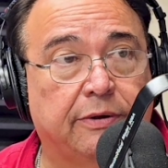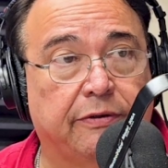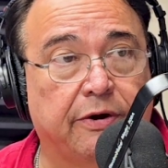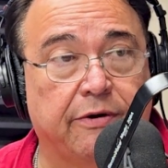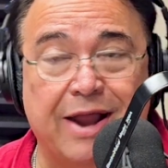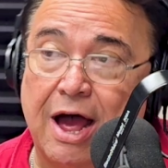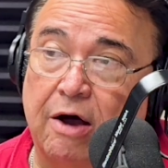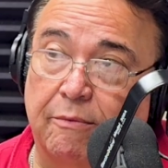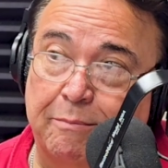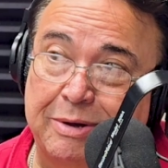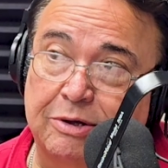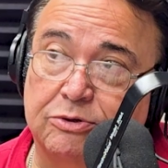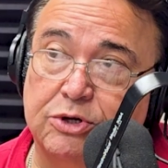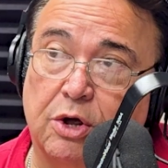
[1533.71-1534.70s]
They're now
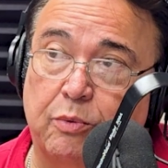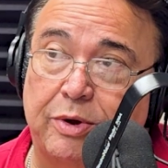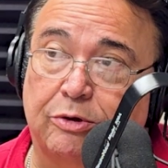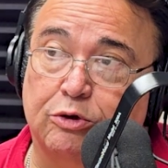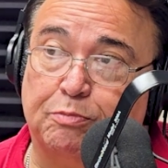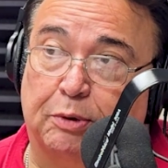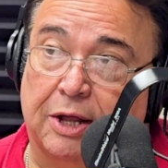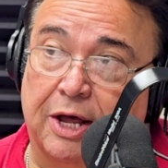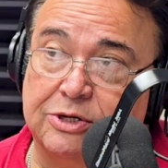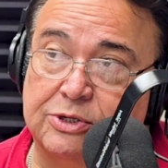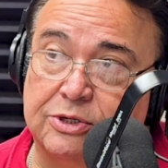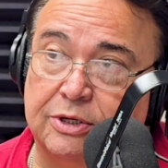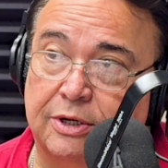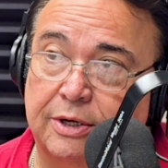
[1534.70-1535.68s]
Meals on Wheels
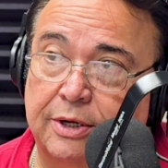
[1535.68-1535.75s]
Plus,